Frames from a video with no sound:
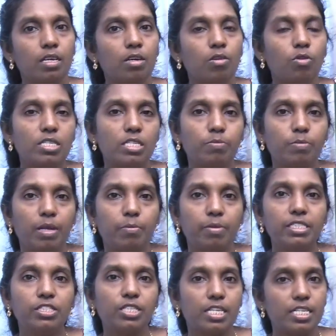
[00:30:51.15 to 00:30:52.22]
What's meant
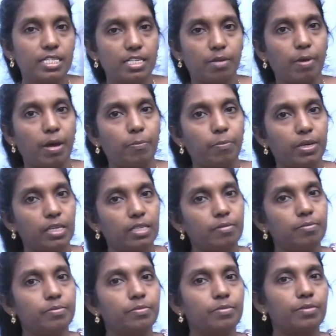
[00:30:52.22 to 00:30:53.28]
by genetic mapping?
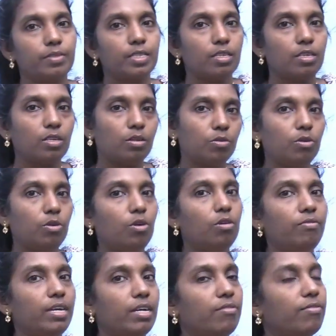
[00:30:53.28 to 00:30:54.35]
You know
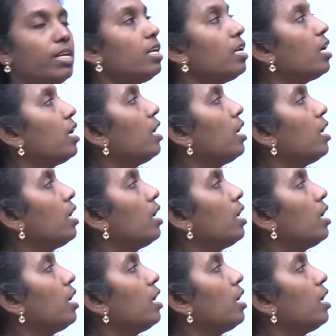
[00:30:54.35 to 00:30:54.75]
very well,